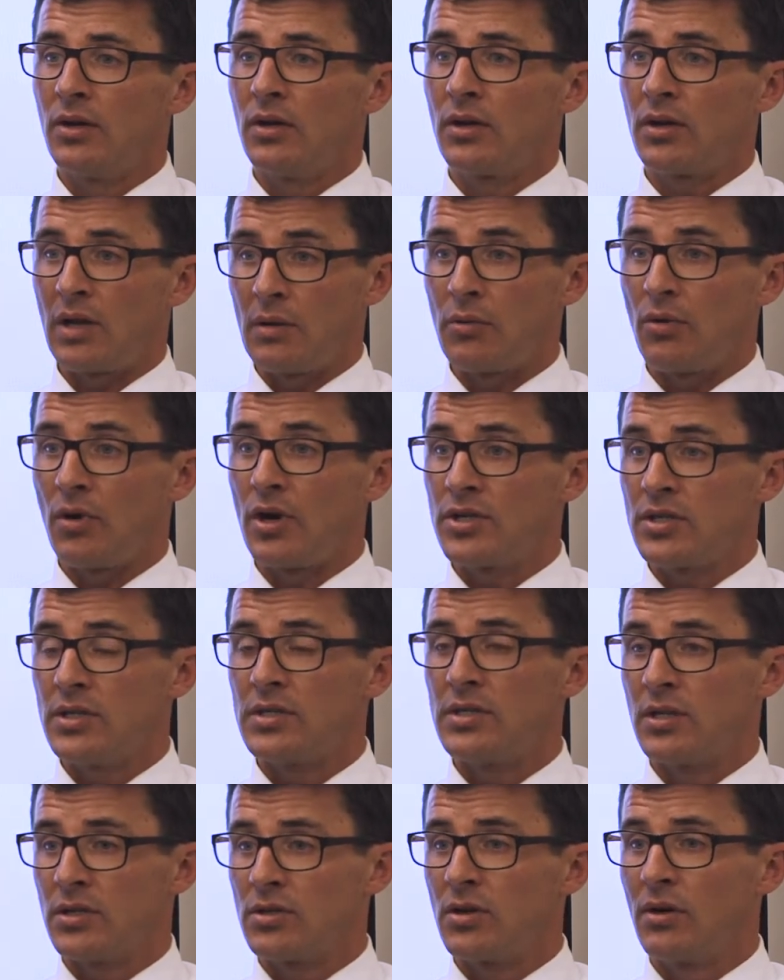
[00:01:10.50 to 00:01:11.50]
collaboration's
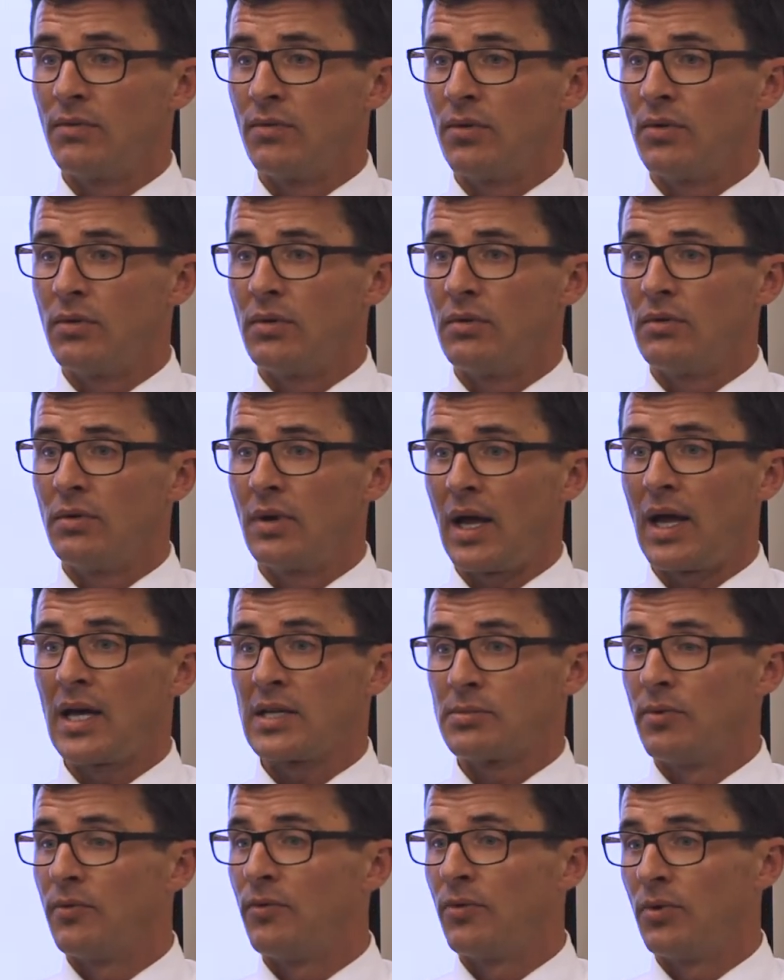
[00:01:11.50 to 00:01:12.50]
in the top 4. And it has
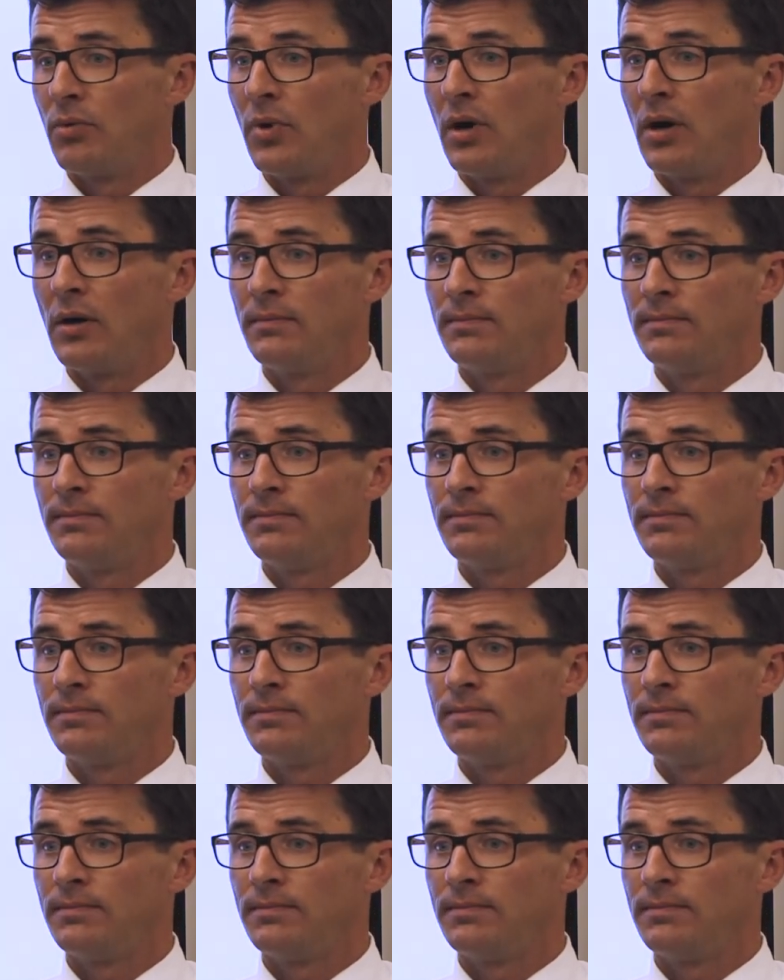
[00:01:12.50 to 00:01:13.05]
been for a while.